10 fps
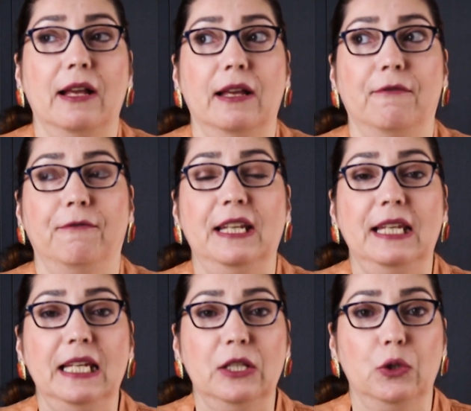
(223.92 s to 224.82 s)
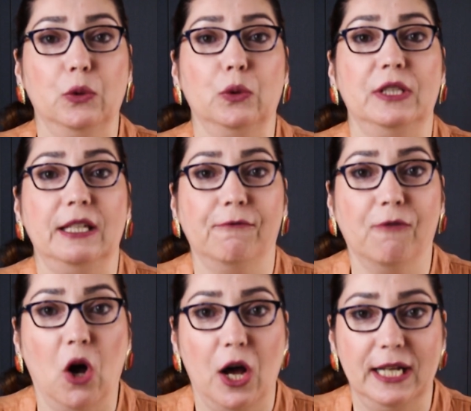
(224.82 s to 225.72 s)
we need to
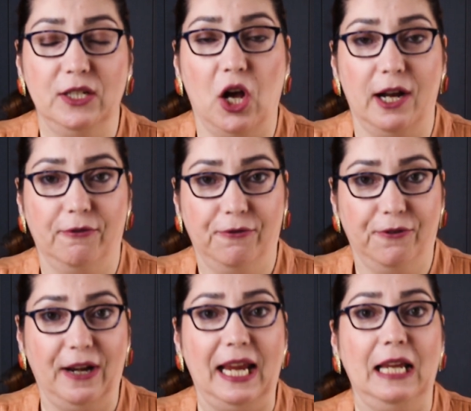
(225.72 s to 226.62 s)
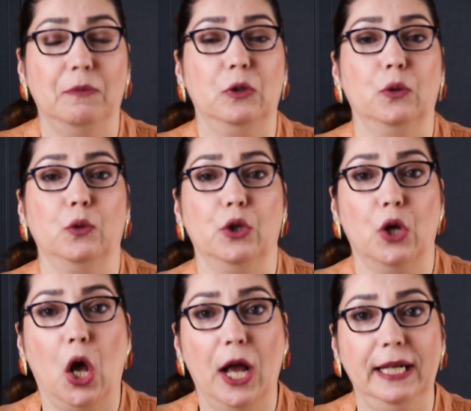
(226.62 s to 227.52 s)
divide our frame to
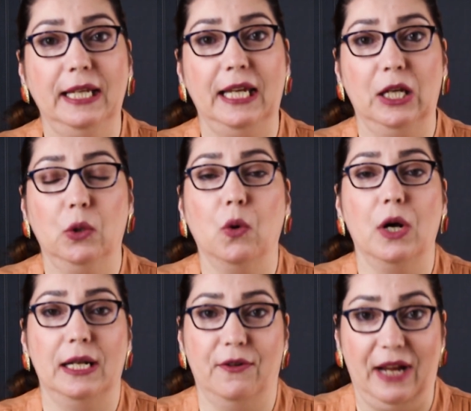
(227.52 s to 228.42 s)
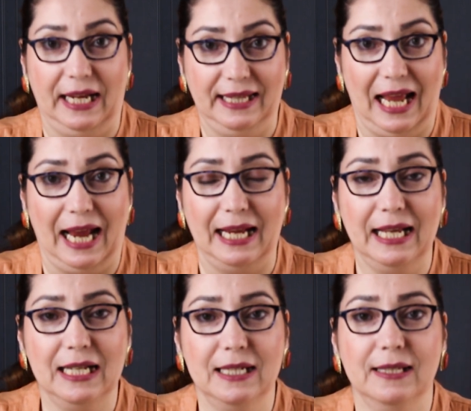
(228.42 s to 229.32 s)
9 equal
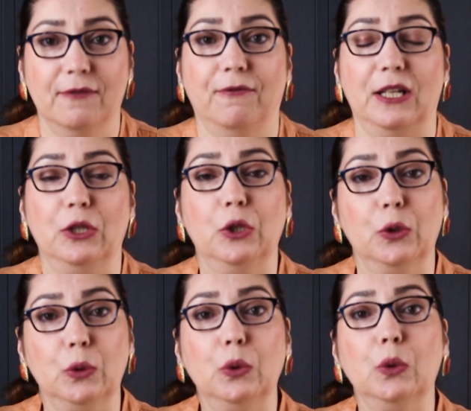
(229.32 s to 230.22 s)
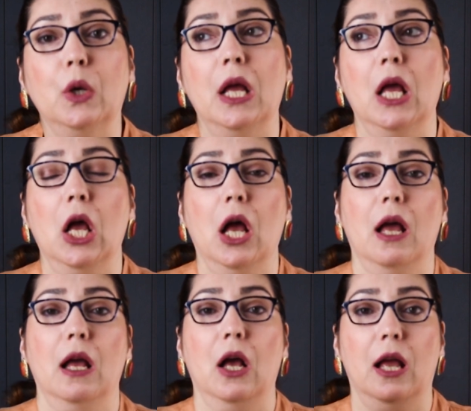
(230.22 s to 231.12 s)
rectangles with 2
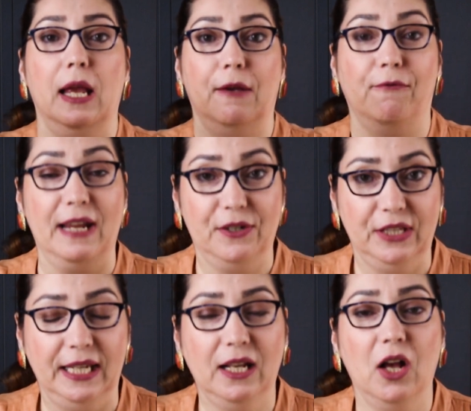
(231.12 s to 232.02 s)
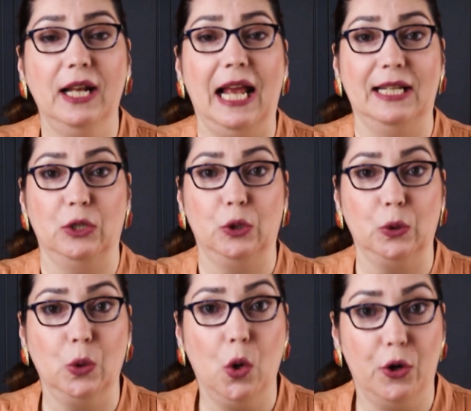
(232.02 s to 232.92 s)
vertical and
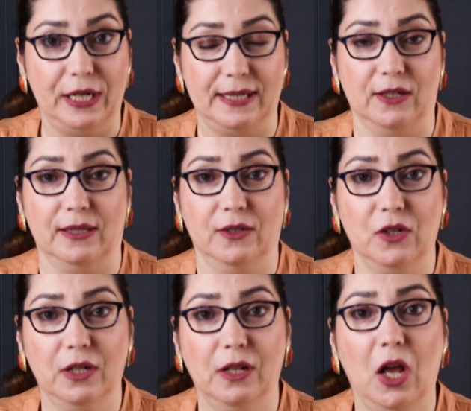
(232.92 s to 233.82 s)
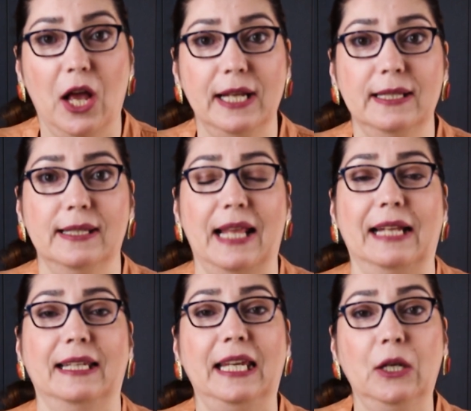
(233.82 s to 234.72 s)
2 horizontal lines
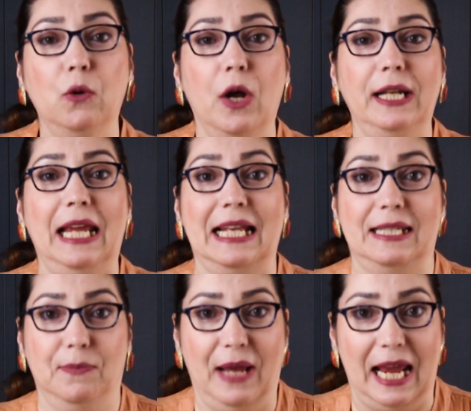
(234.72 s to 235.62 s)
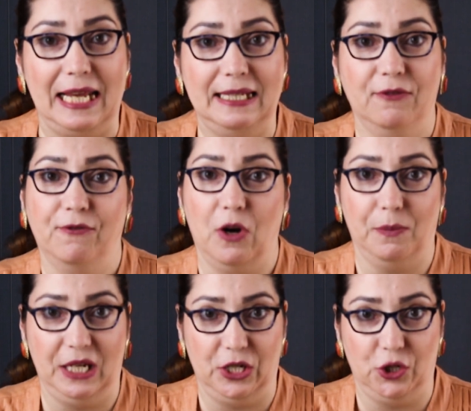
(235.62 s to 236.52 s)
that equally spaced from
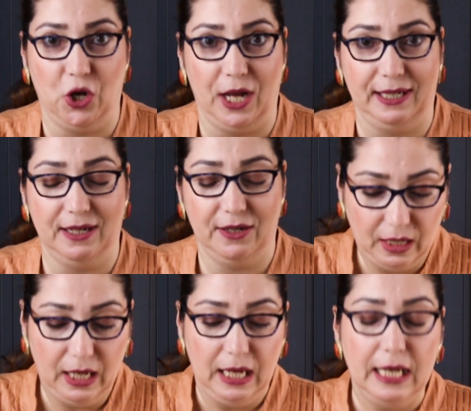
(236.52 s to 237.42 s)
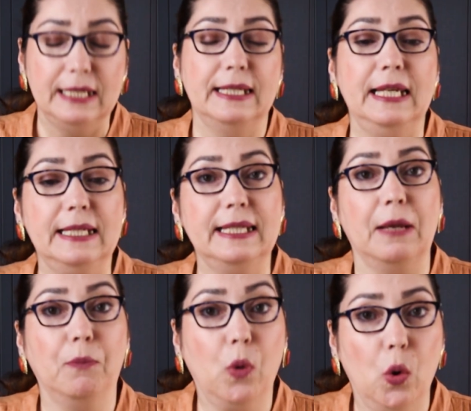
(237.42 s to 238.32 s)
each other. Since
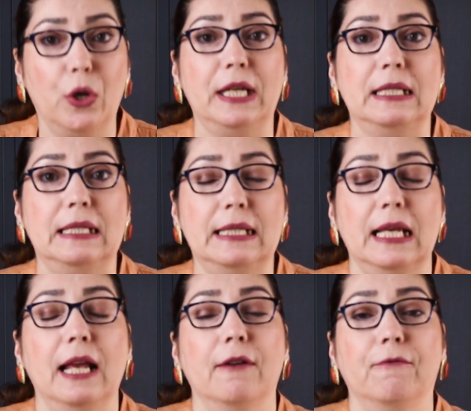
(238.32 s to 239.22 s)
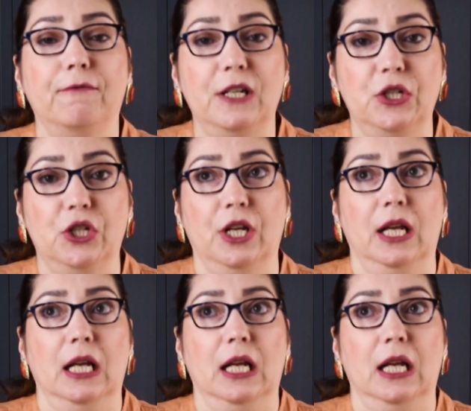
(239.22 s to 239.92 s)
the points which